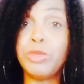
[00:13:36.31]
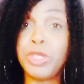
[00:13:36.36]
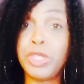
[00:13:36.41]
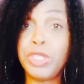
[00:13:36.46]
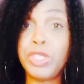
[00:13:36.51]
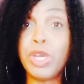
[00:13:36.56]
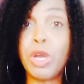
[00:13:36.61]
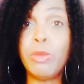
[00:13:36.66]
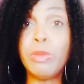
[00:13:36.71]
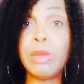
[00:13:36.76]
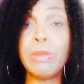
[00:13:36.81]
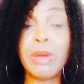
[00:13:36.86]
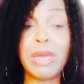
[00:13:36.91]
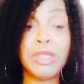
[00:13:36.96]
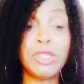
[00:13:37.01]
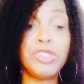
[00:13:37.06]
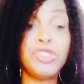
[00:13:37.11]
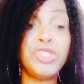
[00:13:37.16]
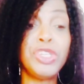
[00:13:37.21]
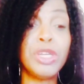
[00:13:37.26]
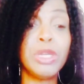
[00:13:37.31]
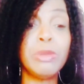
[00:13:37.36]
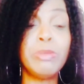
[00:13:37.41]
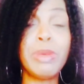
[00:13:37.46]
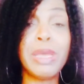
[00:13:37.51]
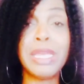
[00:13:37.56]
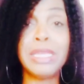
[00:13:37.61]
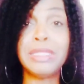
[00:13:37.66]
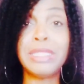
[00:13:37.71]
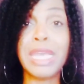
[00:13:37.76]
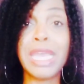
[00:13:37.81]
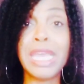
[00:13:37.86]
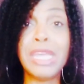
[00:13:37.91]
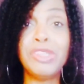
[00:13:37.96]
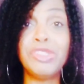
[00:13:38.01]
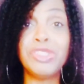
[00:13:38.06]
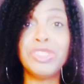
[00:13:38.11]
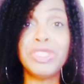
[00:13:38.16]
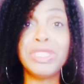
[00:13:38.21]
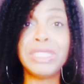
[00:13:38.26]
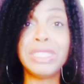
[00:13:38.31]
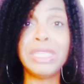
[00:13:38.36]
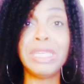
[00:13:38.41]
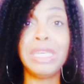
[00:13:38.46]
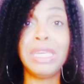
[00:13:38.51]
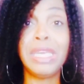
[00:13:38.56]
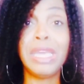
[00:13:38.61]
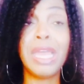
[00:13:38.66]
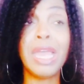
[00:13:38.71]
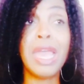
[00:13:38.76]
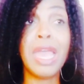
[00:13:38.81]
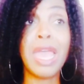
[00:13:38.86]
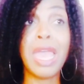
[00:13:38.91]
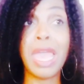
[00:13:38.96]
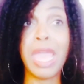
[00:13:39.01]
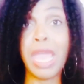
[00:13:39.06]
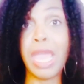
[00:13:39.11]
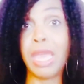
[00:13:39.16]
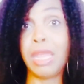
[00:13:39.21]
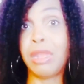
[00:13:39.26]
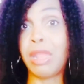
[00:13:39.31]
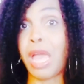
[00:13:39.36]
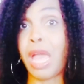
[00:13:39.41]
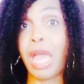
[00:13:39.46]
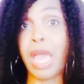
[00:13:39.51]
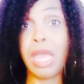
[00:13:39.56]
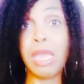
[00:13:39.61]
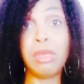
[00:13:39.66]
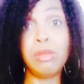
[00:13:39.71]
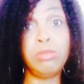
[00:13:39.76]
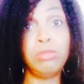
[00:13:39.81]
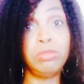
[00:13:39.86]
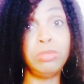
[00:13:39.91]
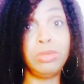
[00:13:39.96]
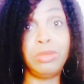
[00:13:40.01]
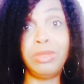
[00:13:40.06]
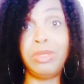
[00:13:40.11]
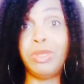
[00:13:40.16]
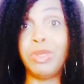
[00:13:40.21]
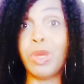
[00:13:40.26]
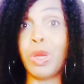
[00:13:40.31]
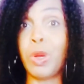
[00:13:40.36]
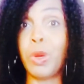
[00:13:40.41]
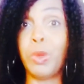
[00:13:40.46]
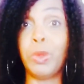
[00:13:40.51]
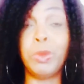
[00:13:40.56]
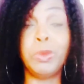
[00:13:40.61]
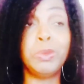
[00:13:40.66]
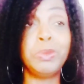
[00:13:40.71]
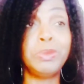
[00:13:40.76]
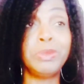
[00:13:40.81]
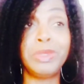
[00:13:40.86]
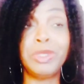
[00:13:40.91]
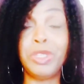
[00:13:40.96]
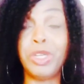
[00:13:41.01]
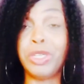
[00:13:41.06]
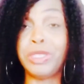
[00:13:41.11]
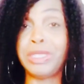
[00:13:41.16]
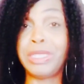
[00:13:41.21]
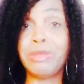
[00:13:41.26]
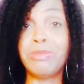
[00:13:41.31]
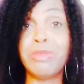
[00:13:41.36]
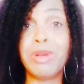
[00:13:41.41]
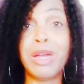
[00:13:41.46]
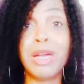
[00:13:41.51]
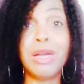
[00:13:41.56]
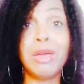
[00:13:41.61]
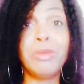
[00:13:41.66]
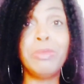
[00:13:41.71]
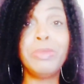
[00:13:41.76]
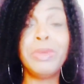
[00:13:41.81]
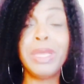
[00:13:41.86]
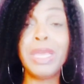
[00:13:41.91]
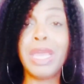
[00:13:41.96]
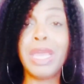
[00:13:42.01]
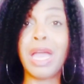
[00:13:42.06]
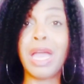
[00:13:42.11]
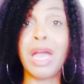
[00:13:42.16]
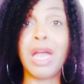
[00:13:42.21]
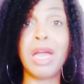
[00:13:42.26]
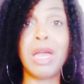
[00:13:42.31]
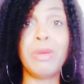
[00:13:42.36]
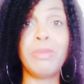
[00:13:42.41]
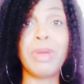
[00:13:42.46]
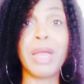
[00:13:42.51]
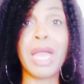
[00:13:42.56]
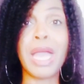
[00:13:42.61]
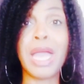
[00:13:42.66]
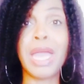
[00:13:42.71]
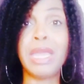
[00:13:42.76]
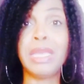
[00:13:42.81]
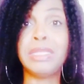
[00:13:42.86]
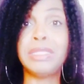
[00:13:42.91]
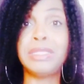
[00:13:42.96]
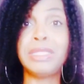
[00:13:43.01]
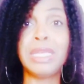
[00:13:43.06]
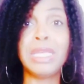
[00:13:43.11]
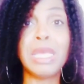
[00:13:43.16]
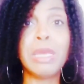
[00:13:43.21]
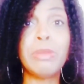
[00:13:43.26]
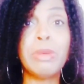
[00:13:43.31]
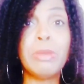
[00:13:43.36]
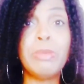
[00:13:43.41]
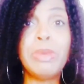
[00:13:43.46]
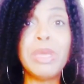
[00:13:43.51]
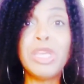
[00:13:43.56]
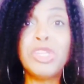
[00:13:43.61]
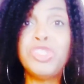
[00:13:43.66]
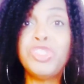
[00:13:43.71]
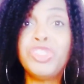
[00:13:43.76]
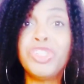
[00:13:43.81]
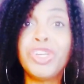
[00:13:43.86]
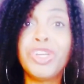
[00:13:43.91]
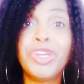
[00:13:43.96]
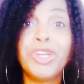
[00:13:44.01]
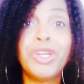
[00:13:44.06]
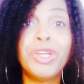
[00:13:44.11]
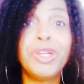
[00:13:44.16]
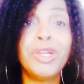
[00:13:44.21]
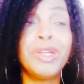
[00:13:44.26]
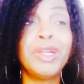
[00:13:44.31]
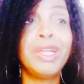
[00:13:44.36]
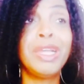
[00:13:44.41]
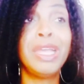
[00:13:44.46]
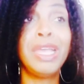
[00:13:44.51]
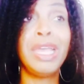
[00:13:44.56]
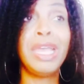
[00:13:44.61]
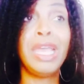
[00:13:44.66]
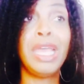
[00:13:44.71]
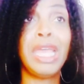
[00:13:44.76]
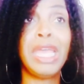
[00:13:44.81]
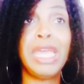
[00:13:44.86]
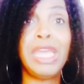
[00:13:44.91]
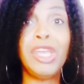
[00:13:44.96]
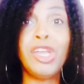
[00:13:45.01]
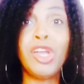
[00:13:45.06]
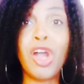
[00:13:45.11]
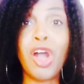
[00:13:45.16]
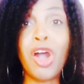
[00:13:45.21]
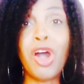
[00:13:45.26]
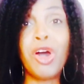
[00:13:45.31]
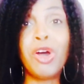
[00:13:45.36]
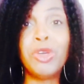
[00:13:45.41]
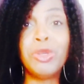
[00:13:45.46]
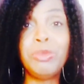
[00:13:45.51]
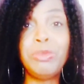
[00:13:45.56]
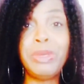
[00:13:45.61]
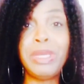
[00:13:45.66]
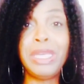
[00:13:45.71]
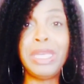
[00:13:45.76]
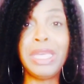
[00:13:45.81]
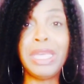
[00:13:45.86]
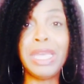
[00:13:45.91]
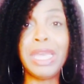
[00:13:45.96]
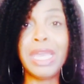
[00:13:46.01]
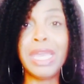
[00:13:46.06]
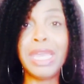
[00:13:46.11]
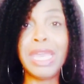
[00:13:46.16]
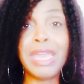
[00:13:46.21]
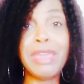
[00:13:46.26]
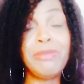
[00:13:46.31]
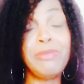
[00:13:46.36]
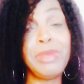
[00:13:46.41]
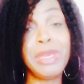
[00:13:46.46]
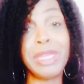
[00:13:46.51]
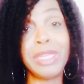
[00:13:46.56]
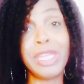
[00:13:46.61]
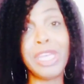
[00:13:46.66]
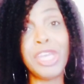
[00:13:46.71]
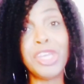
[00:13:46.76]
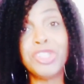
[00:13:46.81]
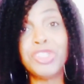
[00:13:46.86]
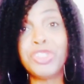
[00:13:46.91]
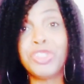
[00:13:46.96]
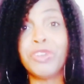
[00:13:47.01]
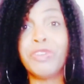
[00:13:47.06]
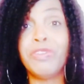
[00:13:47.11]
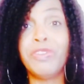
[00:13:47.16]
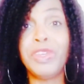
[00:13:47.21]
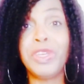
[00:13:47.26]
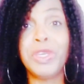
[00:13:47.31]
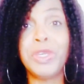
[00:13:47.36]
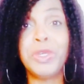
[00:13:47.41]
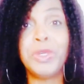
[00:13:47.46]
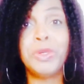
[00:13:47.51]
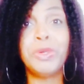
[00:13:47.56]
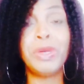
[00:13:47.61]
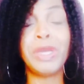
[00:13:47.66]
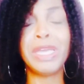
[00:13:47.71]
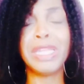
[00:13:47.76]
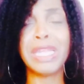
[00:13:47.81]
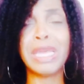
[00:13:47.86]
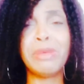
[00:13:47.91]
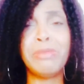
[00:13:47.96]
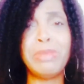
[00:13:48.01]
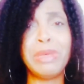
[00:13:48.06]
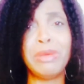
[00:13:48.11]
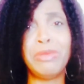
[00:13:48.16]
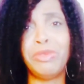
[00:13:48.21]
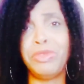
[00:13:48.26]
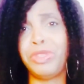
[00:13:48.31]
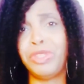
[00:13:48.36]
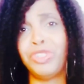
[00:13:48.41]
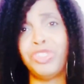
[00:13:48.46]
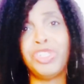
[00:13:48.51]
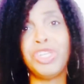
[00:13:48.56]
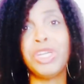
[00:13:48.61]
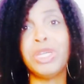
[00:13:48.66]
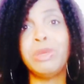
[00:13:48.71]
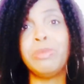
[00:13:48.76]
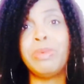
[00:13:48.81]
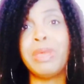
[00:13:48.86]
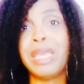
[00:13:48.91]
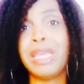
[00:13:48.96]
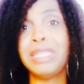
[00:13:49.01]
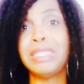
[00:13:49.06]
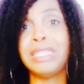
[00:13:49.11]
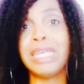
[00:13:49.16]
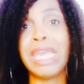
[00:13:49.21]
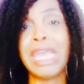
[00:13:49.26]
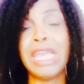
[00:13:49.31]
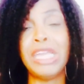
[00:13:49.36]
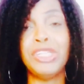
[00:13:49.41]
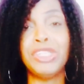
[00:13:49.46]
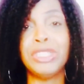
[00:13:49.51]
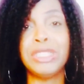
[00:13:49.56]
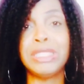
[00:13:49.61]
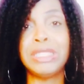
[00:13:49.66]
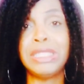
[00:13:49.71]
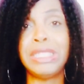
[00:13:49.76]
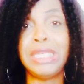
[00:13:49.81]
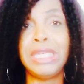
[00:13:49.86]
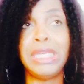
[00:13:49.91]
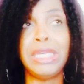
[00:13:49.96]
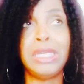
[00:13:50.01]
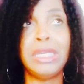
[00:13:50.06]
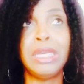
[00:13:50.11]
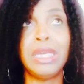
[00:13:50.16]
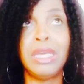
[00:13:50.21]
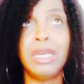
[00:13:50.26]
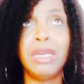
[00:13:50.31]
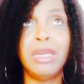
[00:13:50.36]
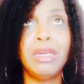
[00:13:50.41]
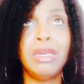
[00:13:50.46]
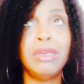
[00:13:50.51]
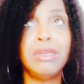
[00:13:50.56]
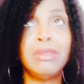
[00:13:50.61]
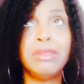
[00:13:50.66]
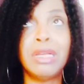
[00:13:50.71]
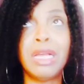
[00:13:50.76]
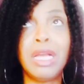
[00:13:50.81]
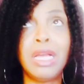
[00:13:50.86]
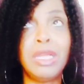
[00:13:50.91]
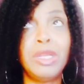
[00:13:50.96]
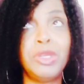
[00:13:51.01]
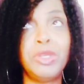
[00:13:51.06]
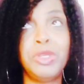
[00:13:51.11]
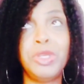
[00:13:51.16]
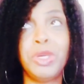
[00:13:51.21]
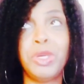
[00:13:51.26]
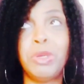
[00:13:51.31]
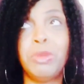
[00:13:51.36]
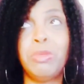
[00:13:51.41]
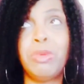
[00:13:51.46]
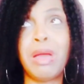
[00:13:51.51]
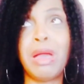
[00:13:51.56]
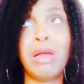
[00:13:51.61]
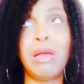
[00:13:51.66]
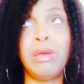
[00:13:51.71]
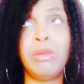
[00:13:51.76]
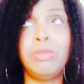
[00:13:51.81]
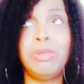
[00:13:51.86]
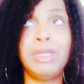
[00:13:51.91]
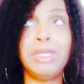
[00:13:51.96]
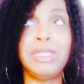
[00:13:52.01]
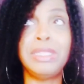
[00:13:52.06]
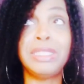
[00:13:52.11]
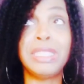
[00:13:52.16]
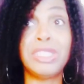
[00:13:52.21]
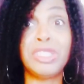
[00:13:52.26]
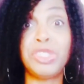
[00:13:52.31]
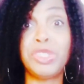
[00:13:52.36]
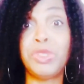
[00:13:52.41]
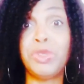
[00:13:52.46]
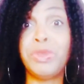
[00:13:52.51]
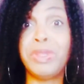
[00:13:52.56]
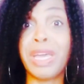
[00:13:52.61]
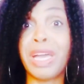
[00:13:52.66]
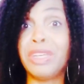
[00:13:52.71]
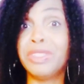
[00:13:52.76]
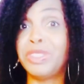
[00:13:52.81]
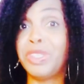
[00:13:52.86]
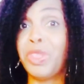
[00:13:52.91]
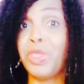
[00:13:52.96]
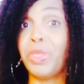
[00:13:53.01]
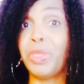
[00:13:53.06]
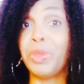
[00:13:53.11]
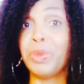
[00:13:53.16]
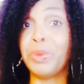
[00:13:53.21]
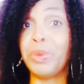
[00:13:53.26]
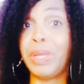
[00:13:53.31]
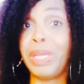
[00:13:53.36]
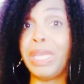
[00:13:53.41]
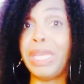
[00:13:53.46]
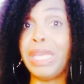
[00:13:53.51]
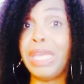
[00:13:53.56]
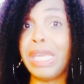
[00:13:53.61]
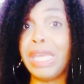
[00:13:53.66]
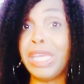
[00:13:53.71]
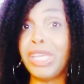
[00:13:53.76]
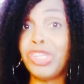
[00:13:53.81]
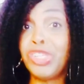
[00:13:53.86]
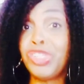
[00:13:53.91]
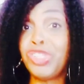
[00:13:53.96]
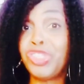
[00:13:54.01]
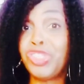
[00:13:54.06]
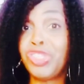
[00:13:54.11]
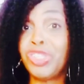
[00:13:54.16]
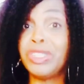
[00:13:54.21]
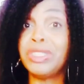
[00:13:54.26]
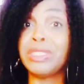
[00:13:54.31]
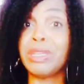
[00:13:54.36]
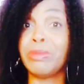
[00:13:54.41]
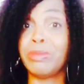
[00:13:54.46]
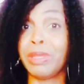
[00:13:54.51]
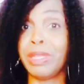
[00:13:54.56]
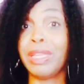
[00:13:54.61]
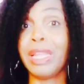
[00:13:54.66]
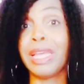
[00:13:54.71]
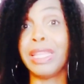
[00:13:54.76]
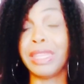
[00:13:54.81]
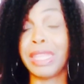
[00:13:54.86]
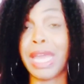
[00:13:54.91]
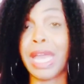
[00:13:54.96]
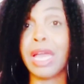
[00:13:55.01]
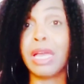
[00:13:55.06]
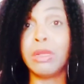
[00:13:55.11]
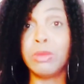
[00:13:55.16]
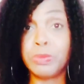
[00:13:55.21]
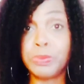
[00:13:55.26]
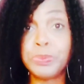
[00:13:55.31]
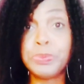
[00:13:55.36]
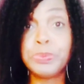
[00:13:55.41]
She told me about the Jerry Pace Agency, and I, you know, looked him up. I sent him a picture. He called me, gave me an interview, and I've been with the Jerry Pace Agency, I don't know, probably since 2003-ish, something like that.